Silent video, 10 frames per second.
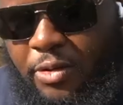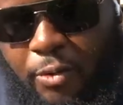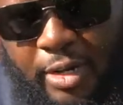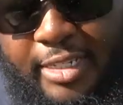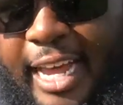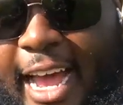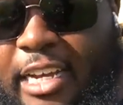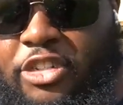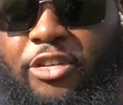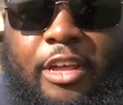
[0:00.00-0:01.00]
what
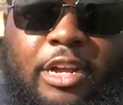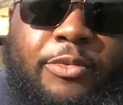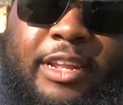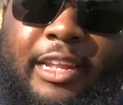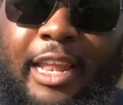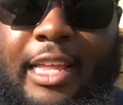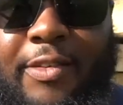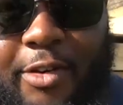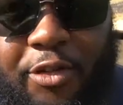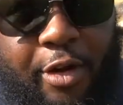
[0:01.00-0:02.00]
size trailer, what length
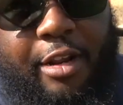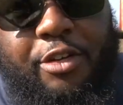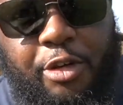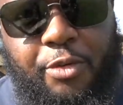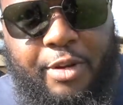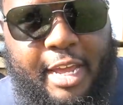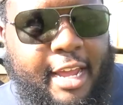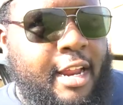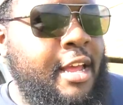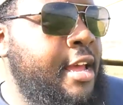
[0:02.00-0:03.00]
of a trailer do you need?